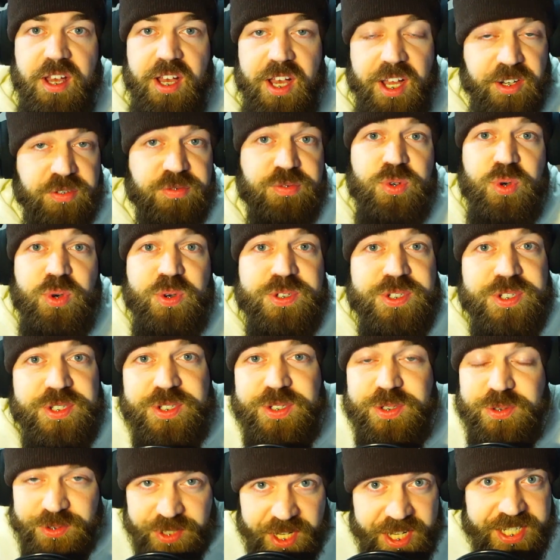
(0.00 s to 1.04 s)
And of course,
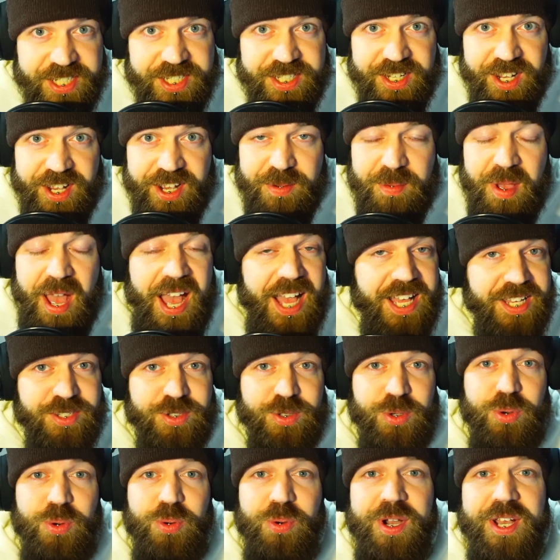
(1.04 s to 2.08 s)
until next time, as
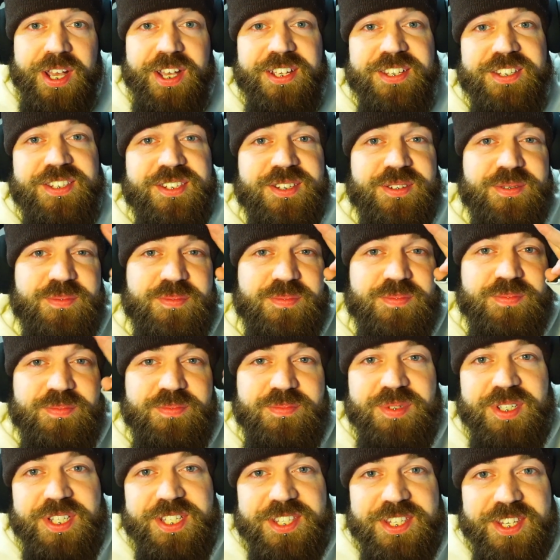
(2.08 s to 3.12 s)
always,
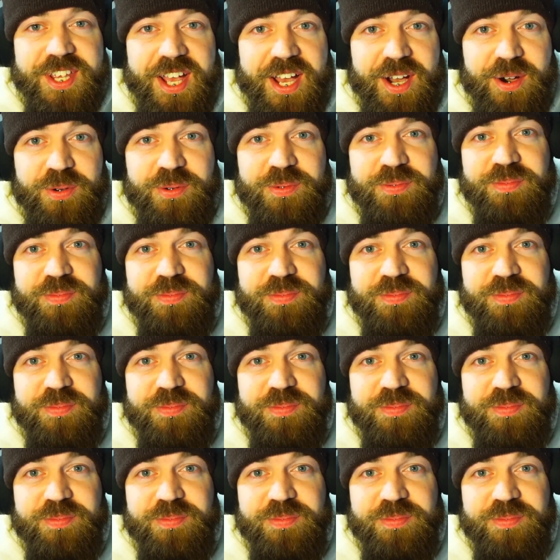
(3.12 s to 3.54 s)
peace out.